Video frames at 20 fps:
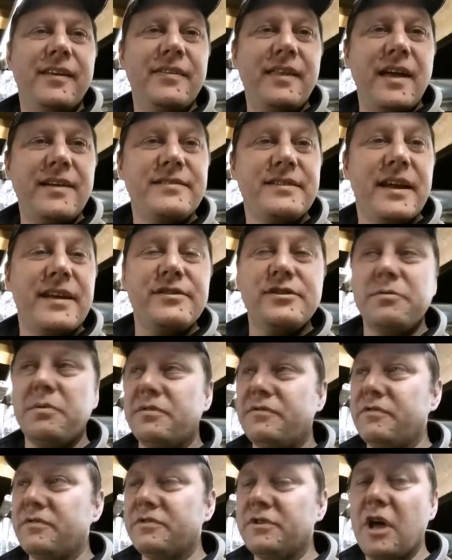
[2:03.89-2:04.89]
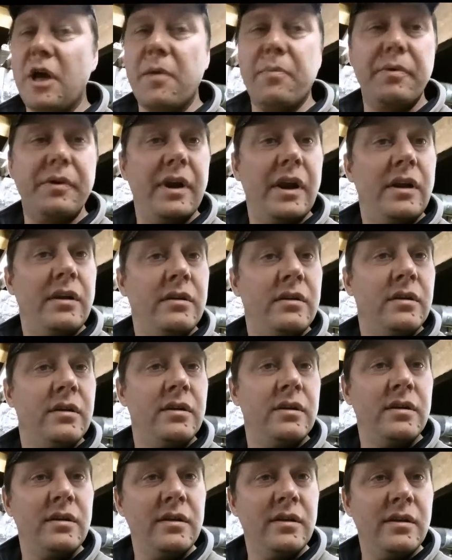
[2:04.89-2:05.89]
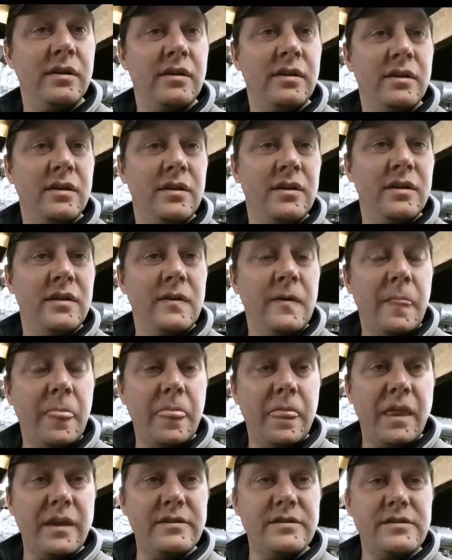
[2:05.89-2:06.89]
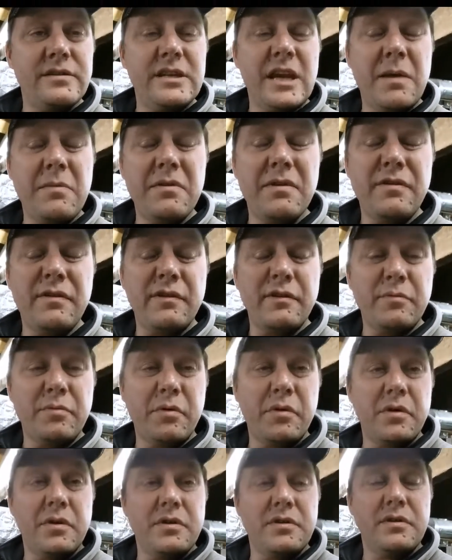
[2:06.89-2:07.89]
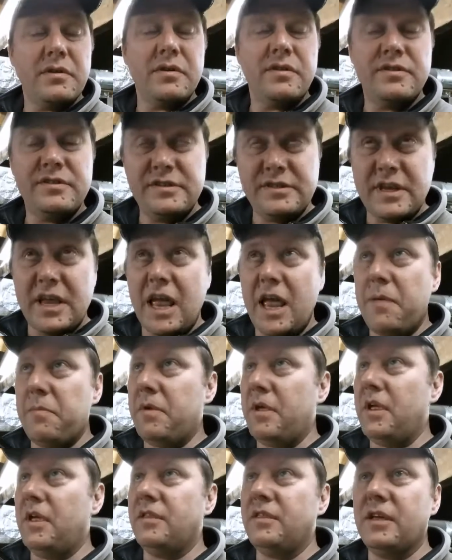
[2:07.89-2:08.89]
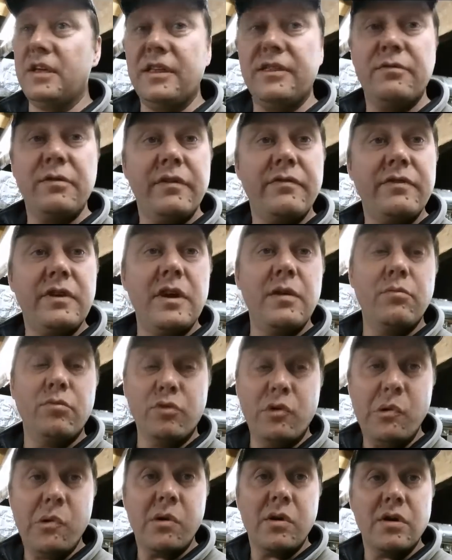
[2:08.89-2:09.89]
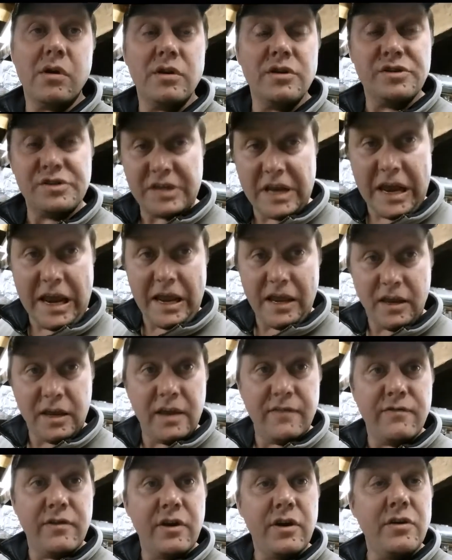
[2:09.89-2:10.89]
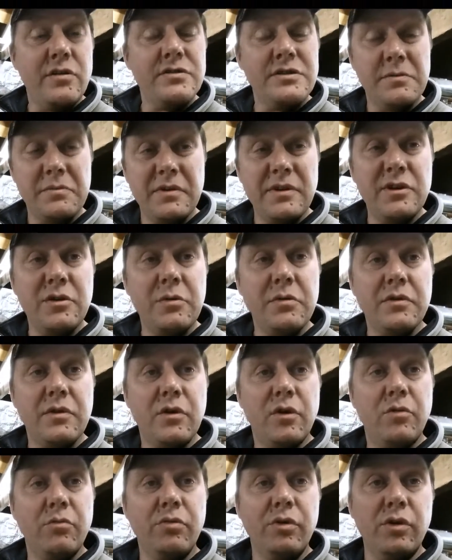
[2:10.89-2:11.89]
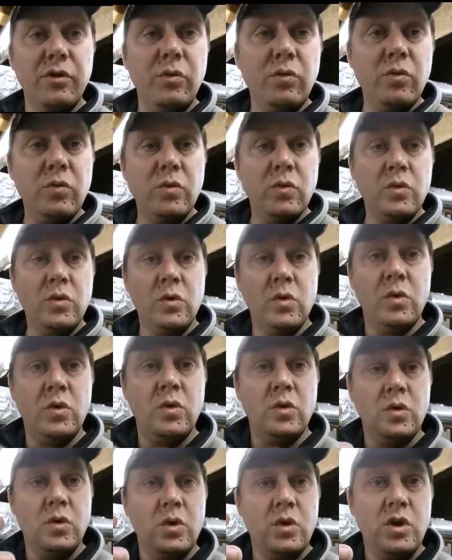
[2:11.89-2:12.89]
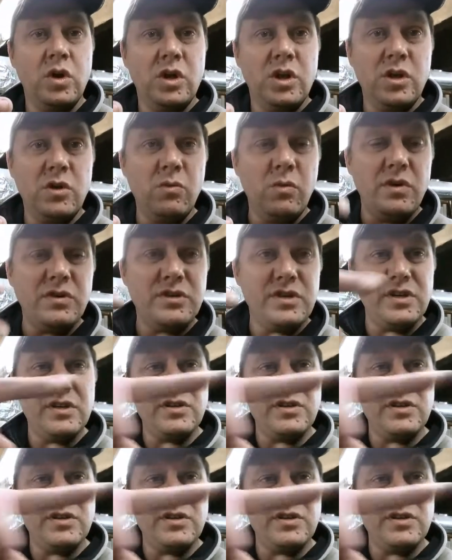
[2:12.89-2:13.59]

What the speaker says: Thanks again so much for stopping in. This is Sammy the Thrifty Brewer. Sammy the Thrifty Brewer saying, if you're gonna do something, do it with the homebrew, which